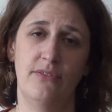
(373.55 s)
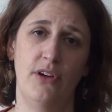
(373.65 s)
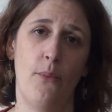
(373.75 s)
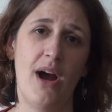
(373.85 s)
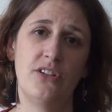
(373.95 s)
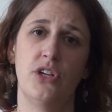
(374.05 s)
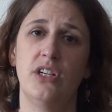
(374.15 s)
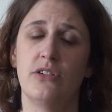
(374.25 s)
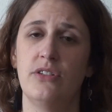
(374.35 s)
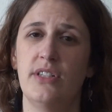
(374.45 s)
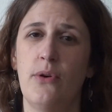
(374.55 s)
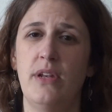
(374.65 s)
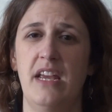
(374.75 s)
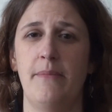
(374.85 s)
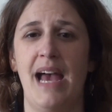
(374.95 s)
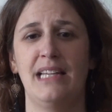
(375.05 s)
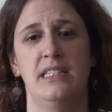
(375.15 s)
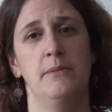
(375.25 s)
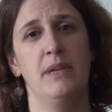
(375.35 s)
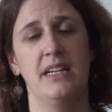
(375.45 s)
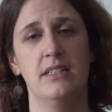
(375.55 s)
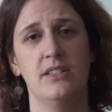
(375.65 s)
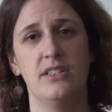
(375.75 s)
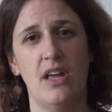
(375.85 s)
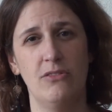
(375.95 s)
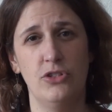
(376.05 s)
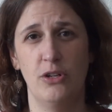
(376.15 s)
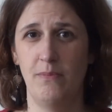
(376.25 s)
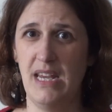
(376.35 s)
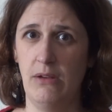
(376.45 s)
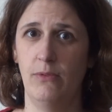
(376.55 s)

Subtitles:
If you're watching your sodium, ask them not to salt your meat